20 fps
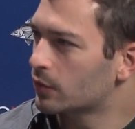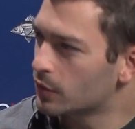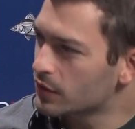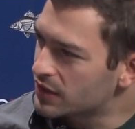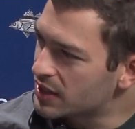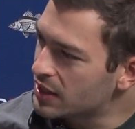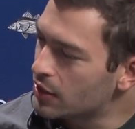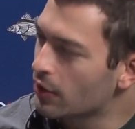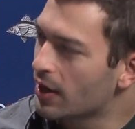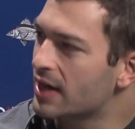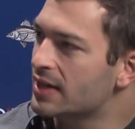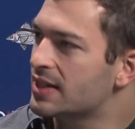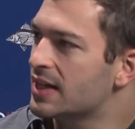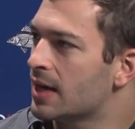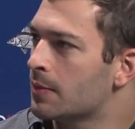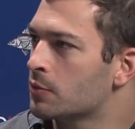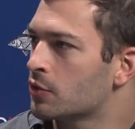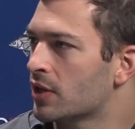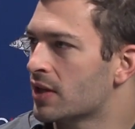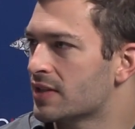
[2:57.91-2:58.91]
We'll see your A T
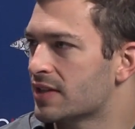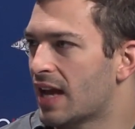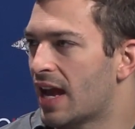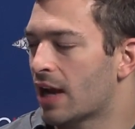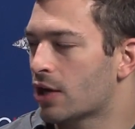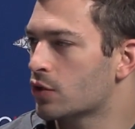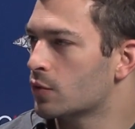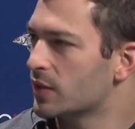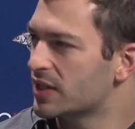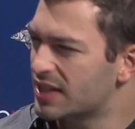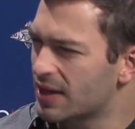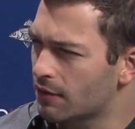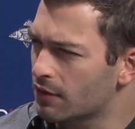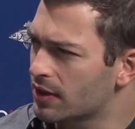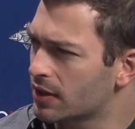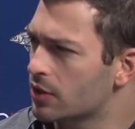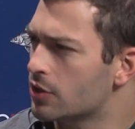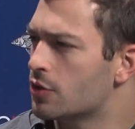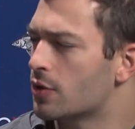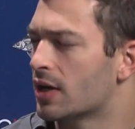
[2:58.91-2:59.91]
M transaction, we see
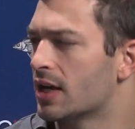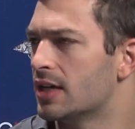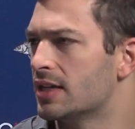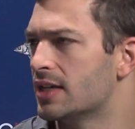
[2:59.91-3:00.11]
everything you do on a